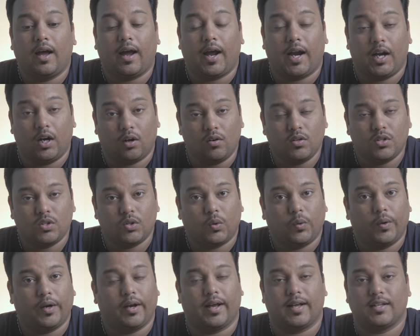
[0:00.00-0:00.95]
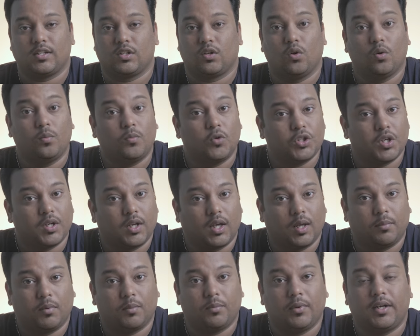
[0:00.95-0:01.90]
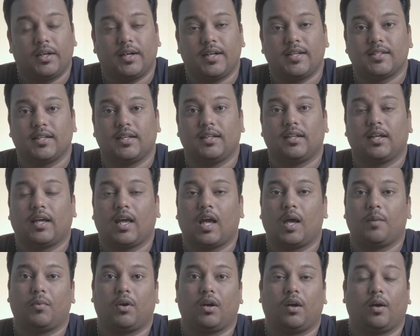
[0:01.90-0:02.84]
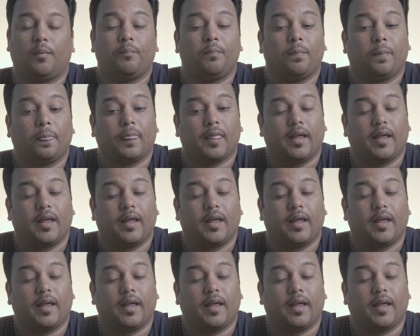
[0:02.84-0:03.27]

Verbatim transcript: And also it has slow motion capabilities in the camera.